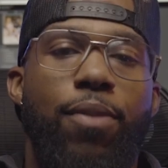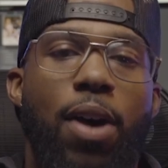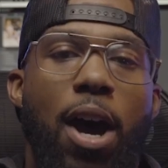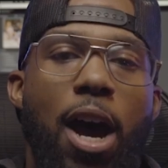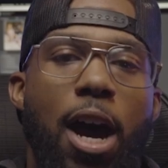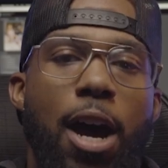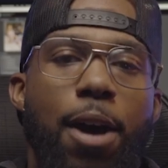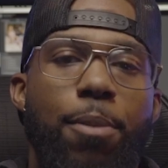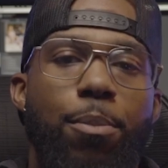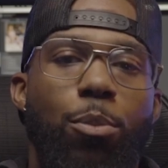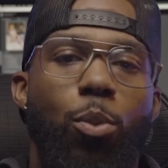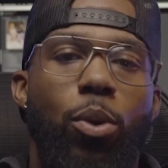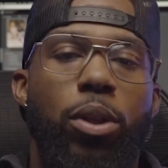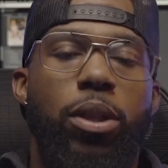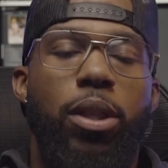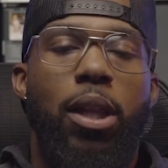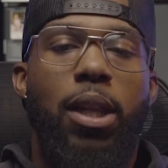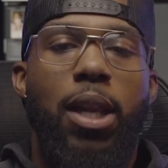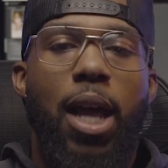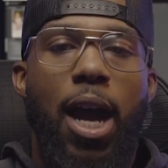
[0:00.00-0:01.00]
vibe
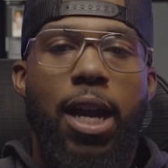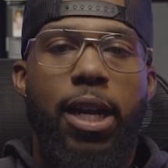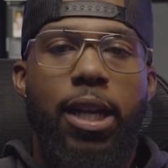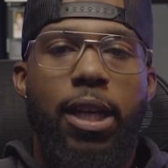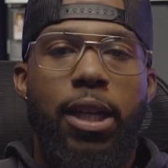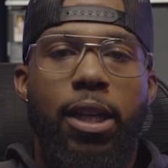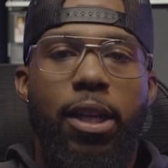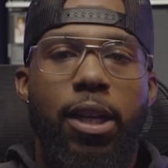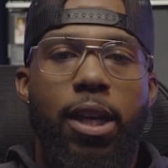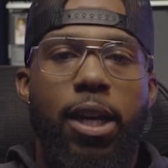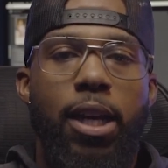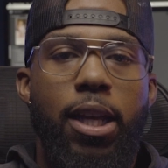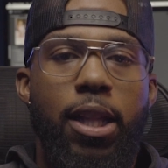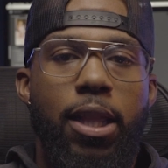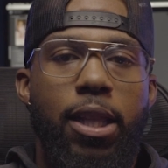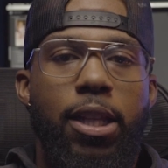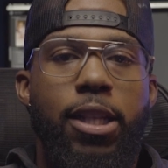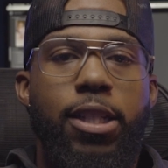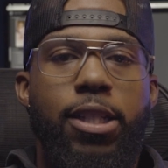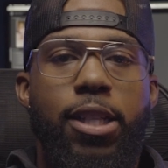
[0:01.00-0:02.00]
with the lighting
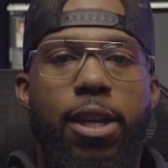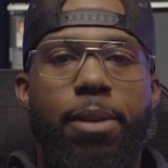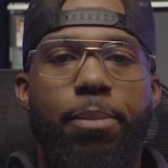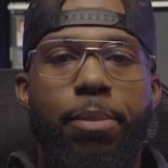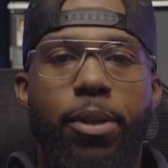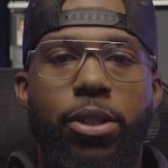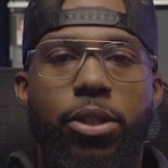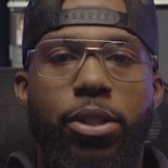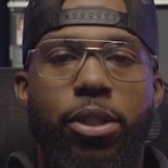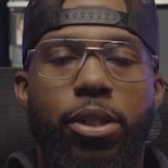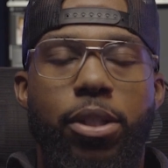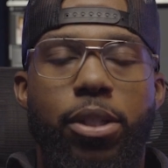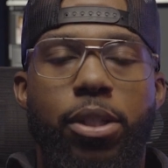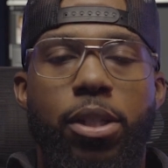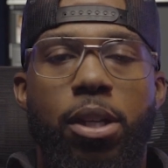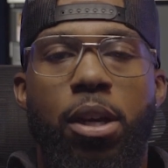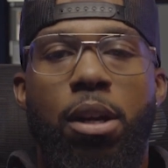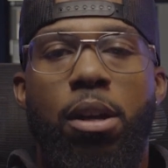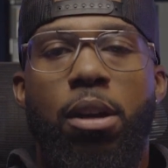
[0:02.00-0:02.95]
in these images.